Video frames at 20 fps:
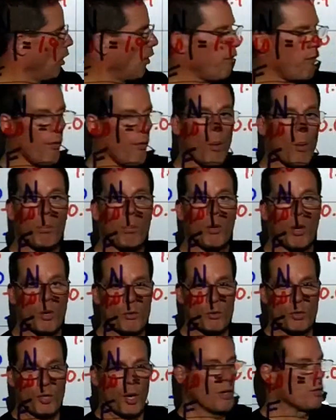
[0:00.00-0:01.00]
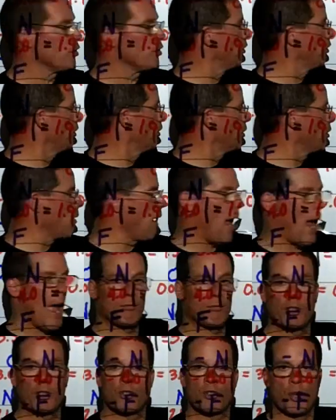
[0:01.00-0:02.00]
or full-blown charges, you
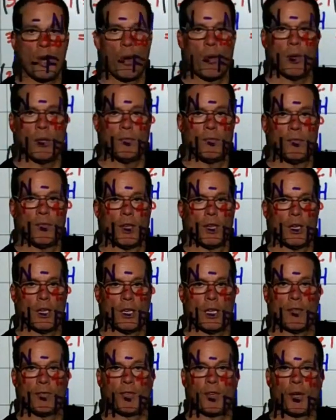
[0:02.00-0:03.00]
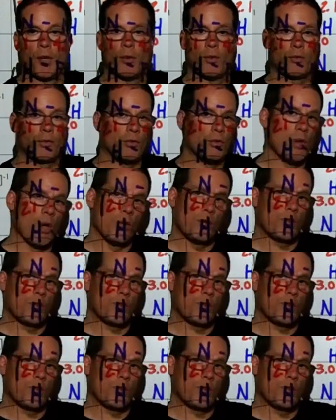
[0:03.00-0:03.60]
have to show it. If there's no